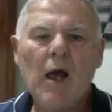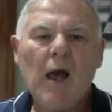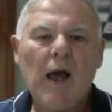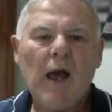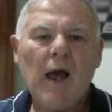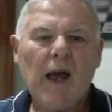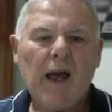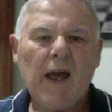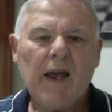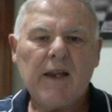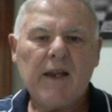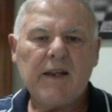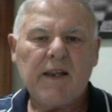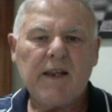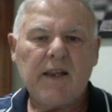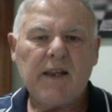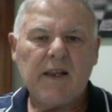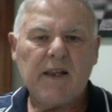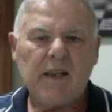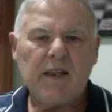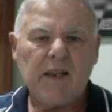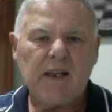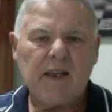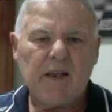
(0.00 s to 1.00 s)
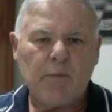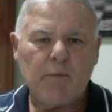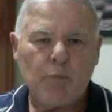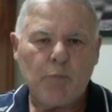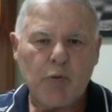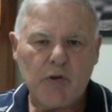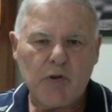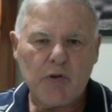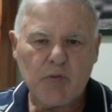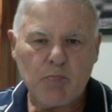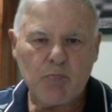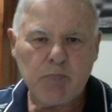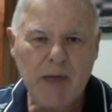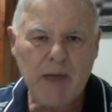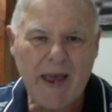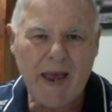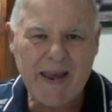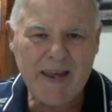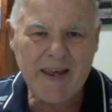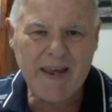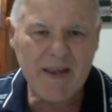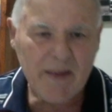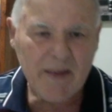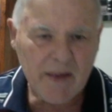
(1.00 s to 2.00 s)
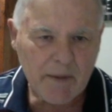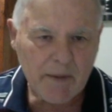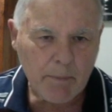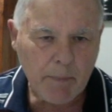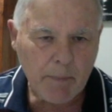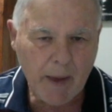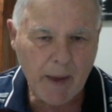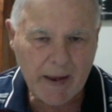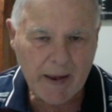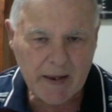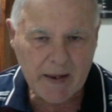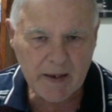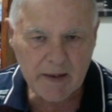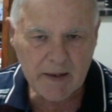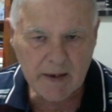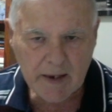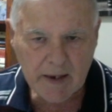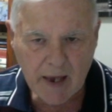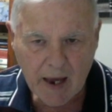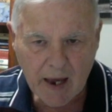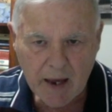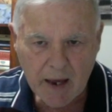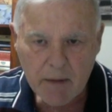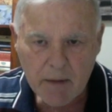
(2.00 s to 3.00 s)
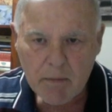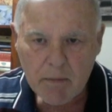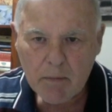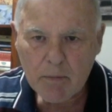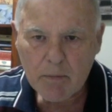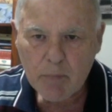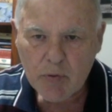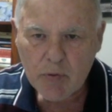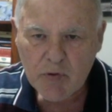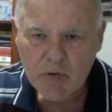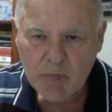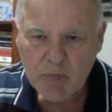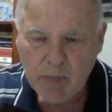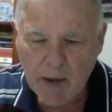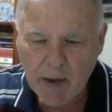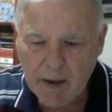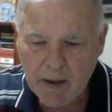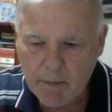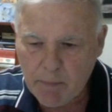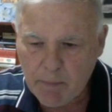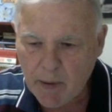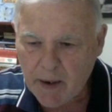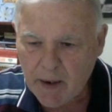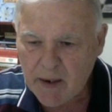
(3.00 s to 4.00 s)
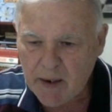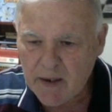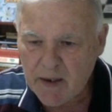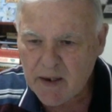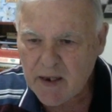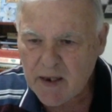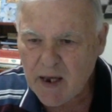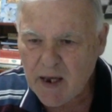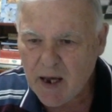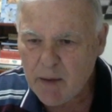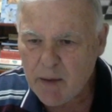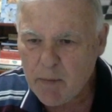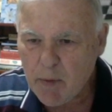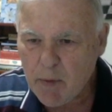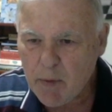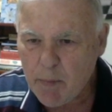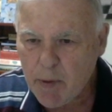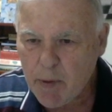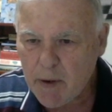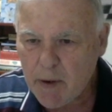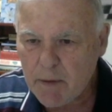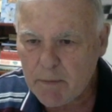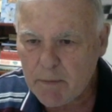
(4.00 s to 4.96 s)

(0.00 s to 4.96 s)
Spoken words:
and puts black back in the game. Puts black back in the game a bit.